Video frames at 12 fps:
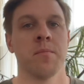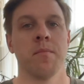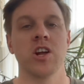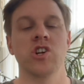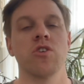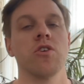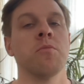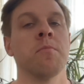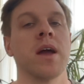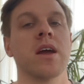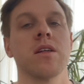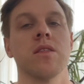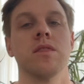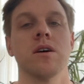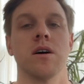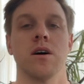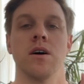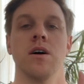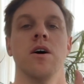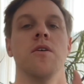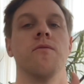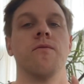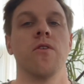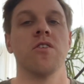Make sure you make the
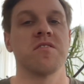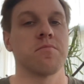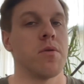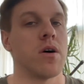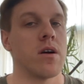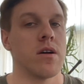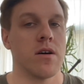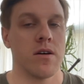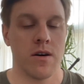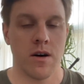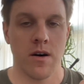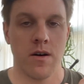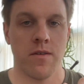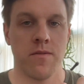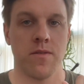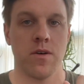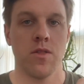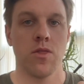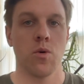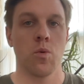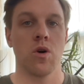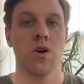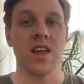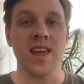first part of the
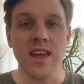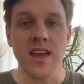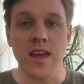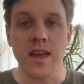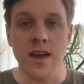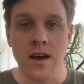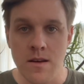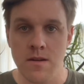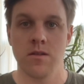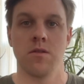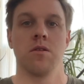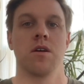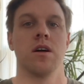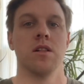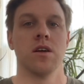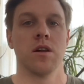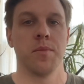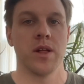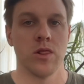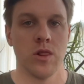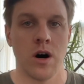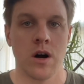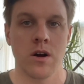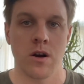word iye a little bit
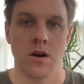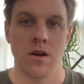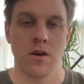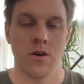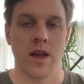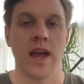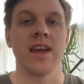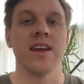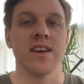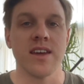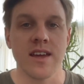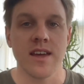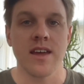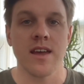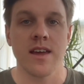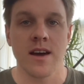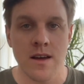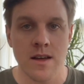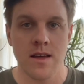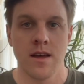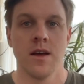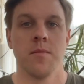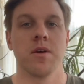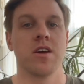longer, okay? Iye,
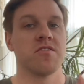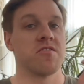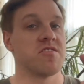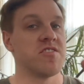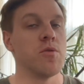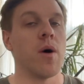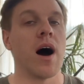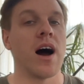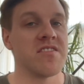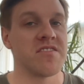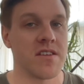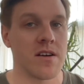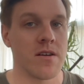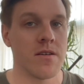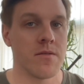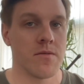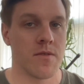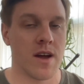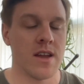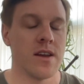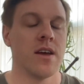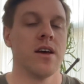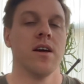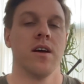because there's two I's there,
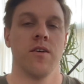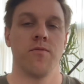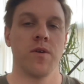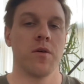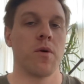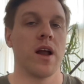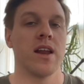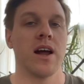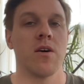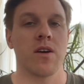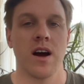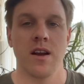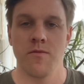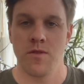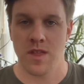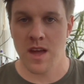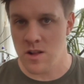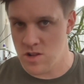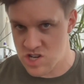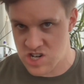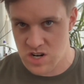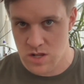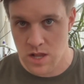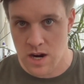right? If we write it out kind of with
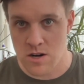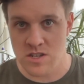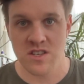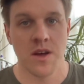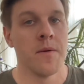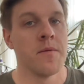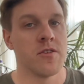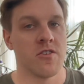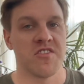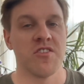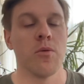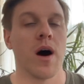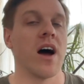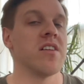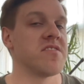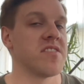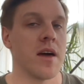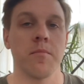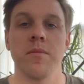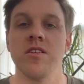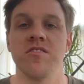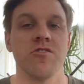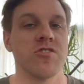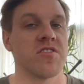English letters, there's two I's. That
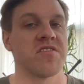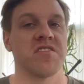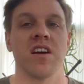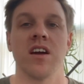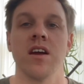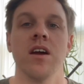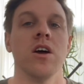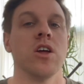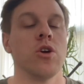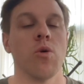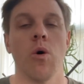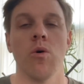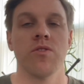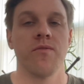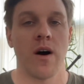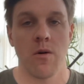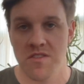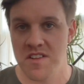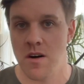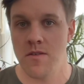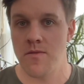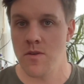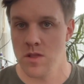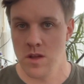means you hold the vowel sound
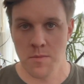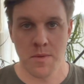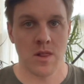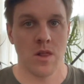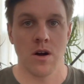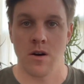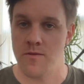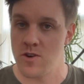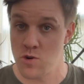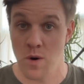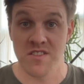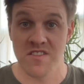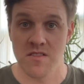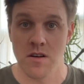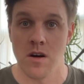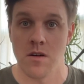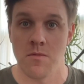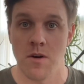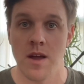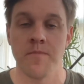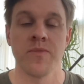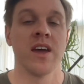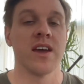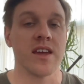for a little bit longer, for twice as long, right?
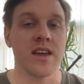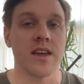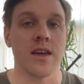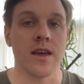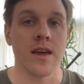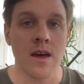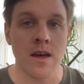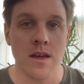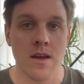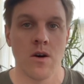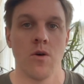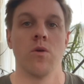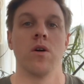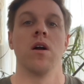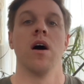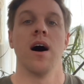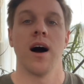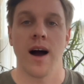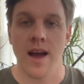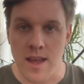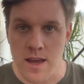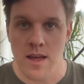Iye or hai.